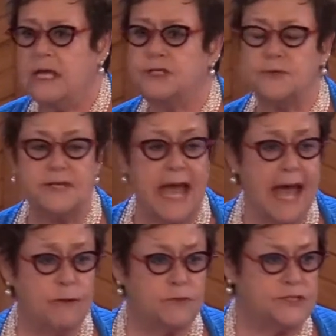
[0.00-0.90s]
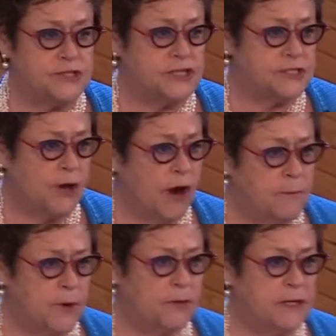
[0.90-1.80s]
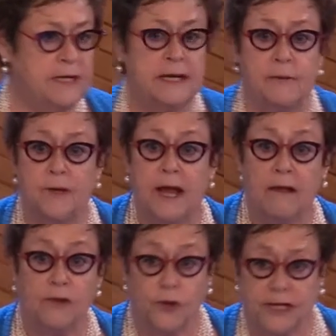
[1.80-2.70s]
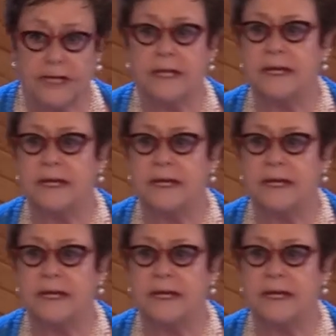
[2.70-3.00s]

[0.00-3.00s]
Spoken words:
So Dad was just heartbroken, and he went out looking,